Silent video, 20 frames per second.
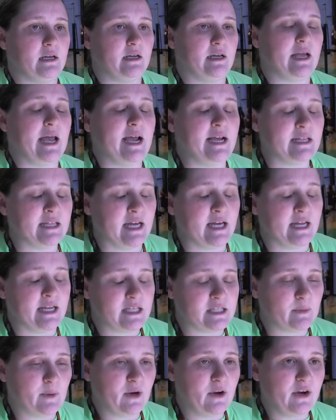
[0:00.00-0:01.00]
gain that
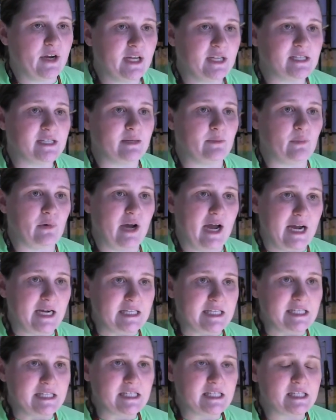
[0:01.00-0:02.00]
experience and
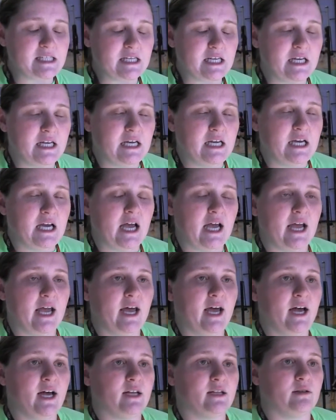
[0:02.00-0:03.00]
practice
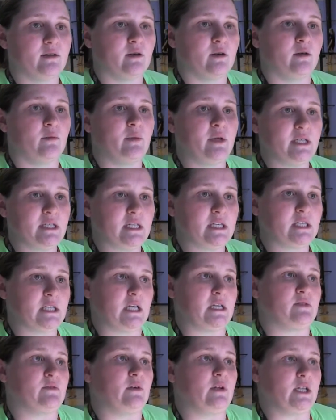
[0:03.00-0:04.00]
and be
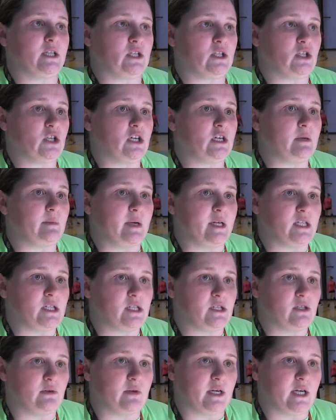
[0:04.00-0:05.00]
successful at the
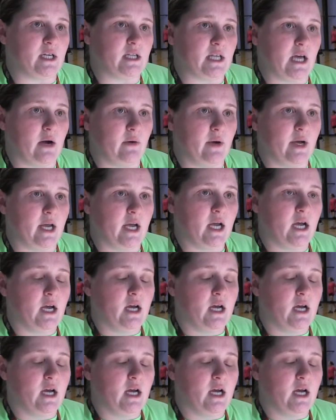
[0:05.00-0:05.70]
tournaments doing it that way.